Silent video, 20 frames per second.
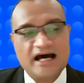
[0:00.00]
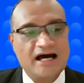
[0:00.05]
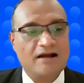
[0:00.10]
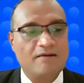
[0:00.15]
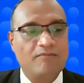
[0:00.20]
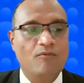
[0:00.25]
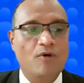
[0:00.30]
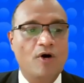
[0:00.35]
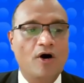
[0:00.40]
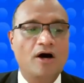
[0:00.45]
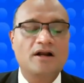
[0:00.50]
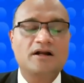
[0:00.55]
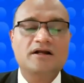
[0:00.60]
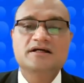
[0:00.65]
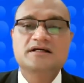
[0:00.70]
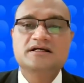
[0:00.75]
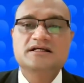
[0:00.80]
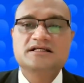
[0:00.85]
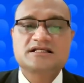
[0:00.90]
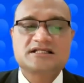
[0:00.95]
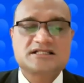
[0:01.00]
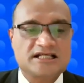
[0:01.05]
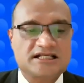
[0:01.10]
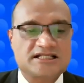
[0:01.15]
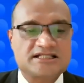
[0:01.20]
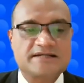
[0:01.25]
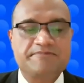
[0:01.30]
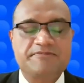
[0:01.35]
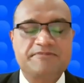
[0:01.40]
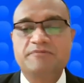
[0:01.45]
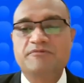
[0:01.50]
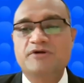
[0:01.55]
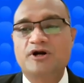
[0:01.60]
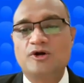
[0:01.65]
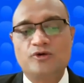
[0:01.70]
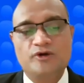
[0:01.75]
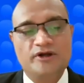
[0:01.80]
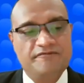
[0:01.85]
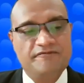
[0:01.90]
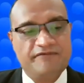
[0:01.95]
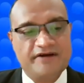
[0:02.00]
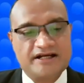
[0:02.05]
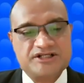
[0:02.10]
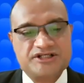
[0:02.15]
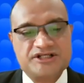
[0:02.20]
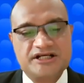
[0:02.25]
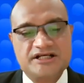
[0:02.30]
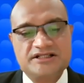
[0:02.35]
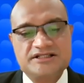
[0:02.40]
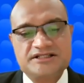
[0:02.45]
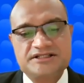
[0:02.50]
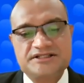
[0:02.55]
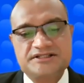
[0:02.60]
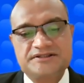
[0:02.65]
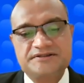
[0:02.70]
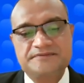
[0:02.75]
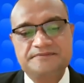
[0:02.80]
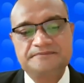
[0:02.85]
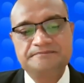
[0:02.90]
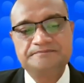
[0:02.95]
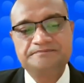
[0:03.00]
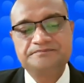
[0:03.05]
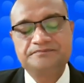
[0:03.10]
are more susceptible to infections.